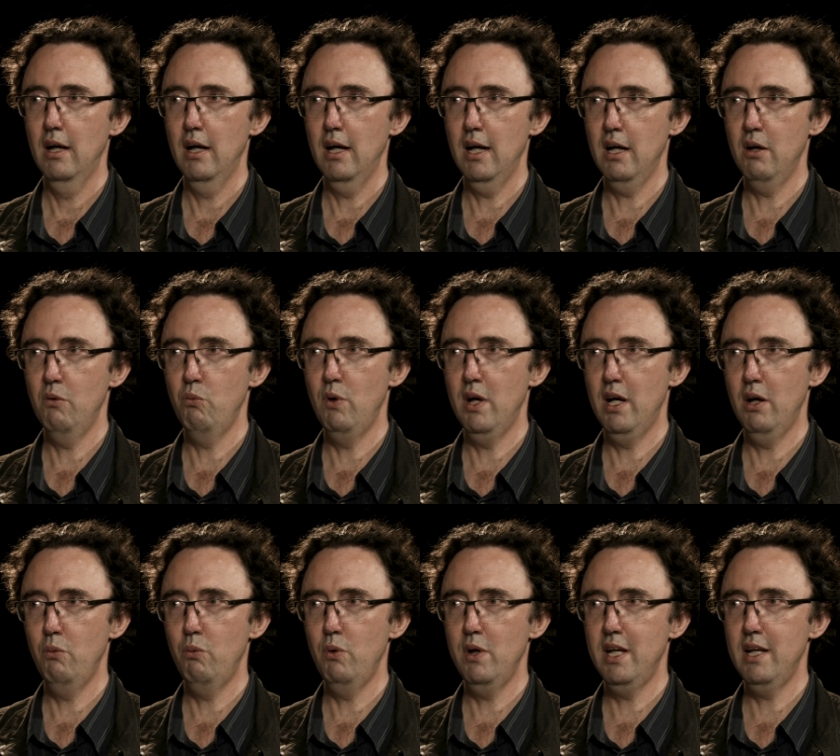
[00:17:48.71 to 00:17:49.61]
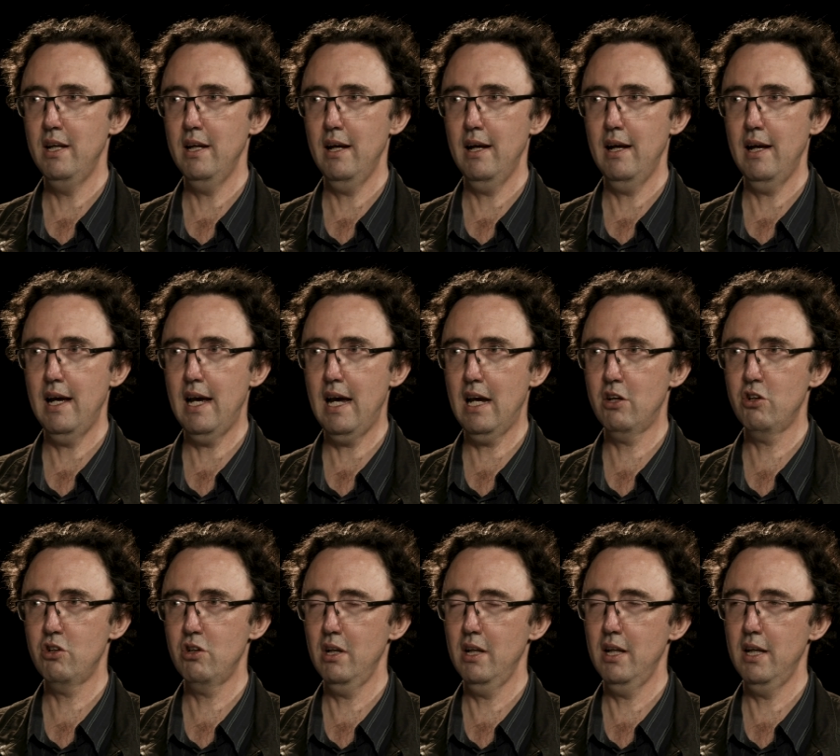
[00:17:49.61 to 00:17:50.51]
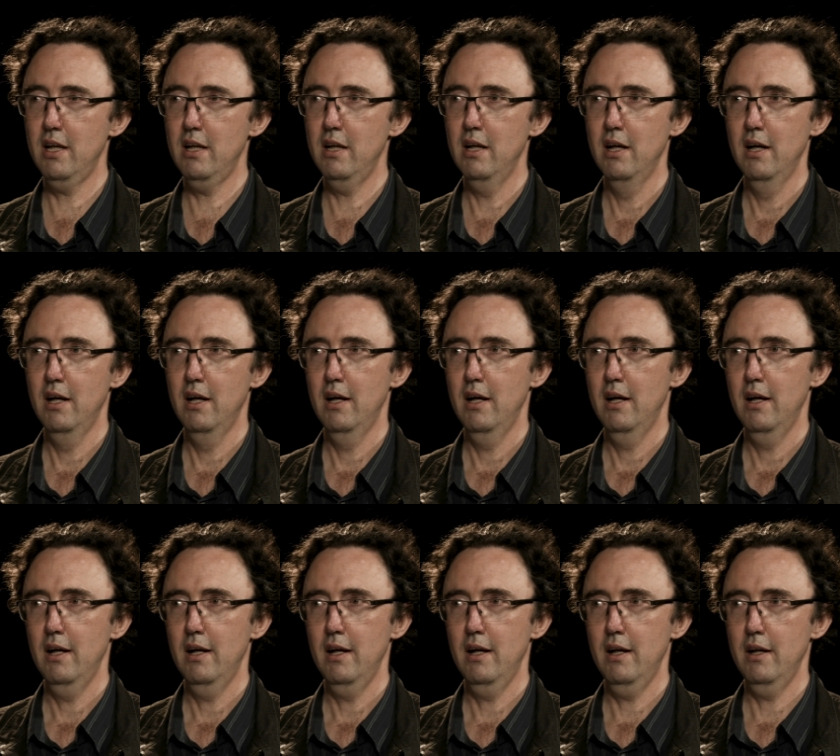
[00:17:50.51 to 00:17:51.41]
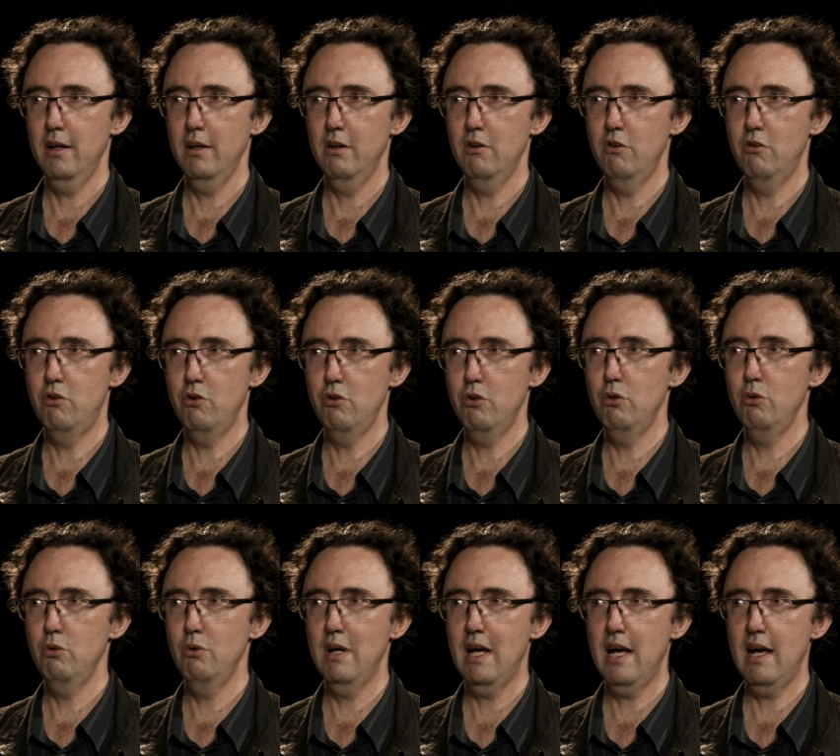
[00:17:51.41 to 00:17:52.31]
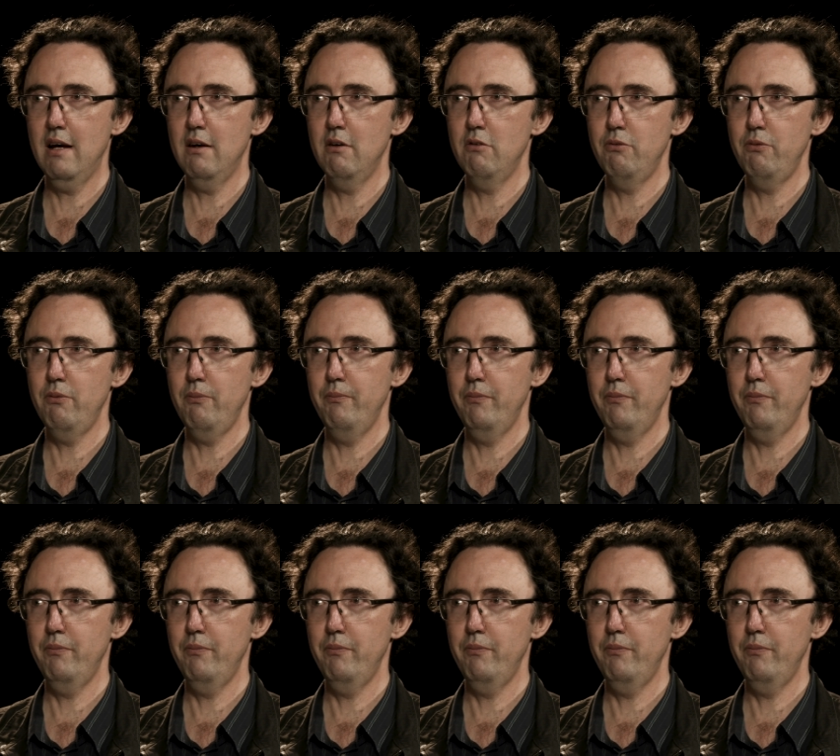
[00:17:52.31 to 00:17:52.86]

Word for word: uh, where we actually do have.